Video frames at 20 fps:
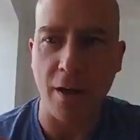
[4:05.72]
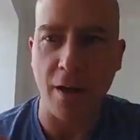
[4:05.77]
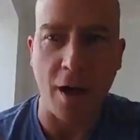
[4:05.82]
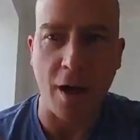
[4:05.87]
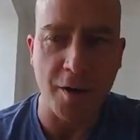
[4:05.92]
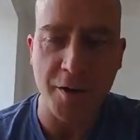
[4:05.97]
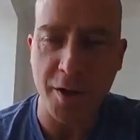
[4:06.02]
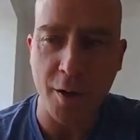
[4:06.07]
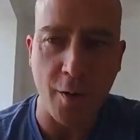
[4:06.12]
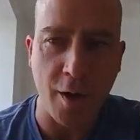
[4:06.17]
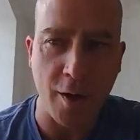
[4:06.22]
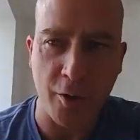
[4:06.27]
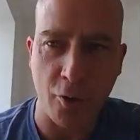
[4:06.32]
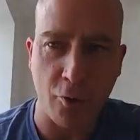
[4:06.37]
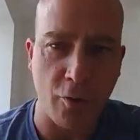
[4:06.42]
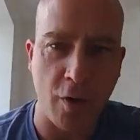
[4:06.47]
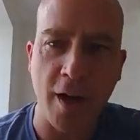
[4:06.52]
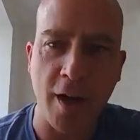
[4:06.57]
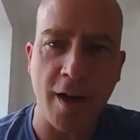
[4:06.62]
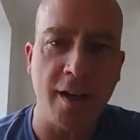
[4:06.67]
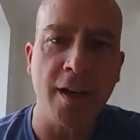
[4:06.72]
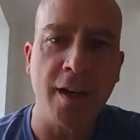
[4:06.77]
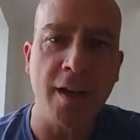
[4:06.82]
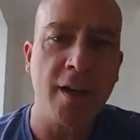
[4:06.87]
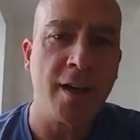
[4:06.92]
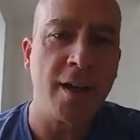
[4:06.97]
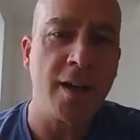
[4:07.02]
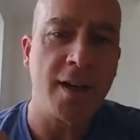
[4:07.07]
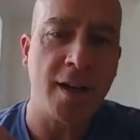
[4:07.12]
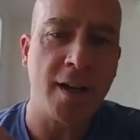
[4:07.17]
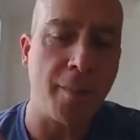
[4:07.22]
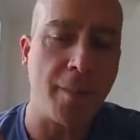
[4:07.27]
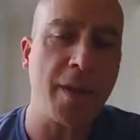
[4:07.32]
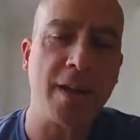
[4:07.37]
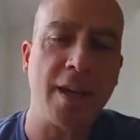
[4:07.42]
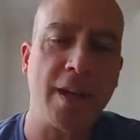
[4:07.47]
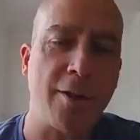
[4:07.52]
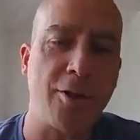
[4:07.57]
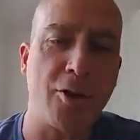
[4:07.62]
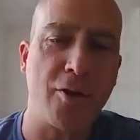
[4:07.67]
also on the right, coming
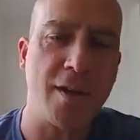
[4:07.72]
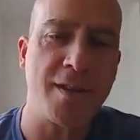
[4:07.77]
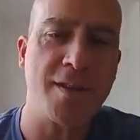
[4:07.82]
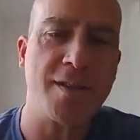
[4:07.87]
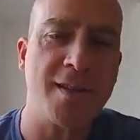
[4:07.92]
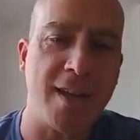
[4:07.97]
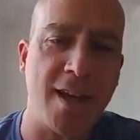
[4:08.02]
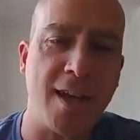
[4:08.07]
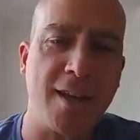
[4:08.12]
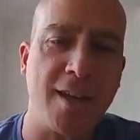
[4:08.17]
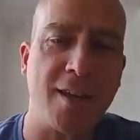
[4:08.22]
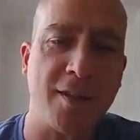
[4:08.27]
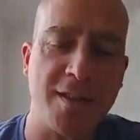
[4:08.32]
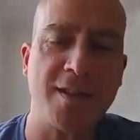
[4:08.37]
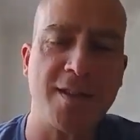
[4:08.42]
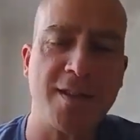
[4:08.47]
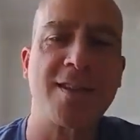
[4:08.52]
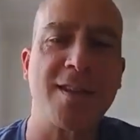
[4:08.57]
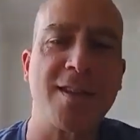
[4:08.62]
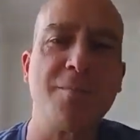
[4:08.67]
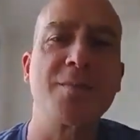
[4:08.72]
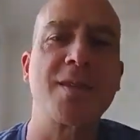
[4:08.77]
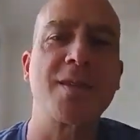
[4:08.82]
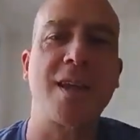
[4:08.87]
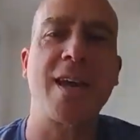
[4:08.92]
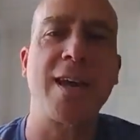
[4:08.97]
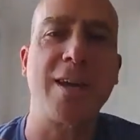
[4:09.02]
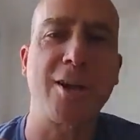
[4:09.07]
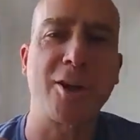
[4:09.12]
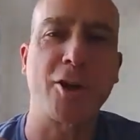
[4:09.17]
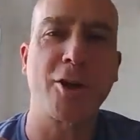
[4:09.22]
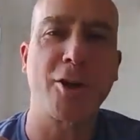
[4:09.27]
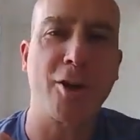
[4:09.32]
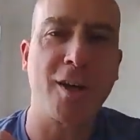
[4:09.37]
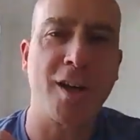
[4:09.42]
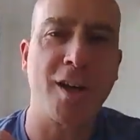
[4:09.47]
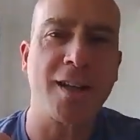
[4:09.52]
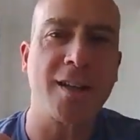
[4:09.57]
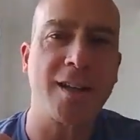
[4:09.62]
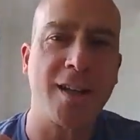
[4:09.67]
together and saying that this seems like a
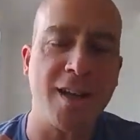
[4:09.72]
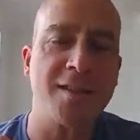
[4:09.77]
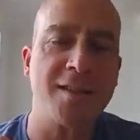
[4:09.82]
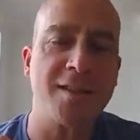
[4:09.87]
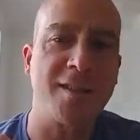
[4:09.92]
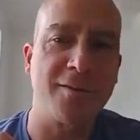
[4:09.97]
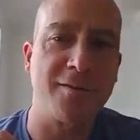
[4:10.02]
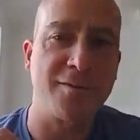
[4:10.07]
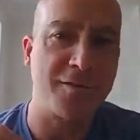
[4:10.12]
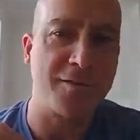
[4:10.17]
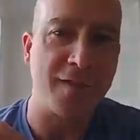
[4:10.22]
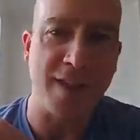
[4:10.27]
clear-cut case of